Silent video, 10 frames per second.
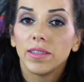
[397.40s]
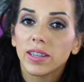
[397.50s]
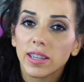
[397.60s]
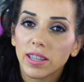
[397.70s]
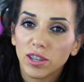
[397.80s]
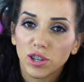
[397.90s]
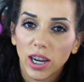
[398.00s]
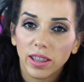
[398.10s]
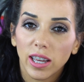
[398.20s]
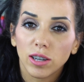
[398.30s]
And this is the
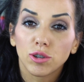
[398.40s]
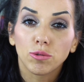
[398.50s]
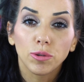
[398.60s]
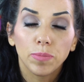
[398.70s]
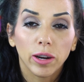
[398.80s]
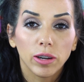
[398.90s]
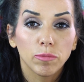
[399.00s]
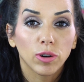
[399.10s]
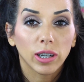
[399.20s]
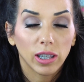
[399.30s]
shade that Drew
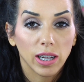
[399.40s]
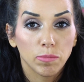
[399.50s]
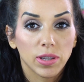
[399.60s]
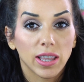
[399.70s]
Barrymore claims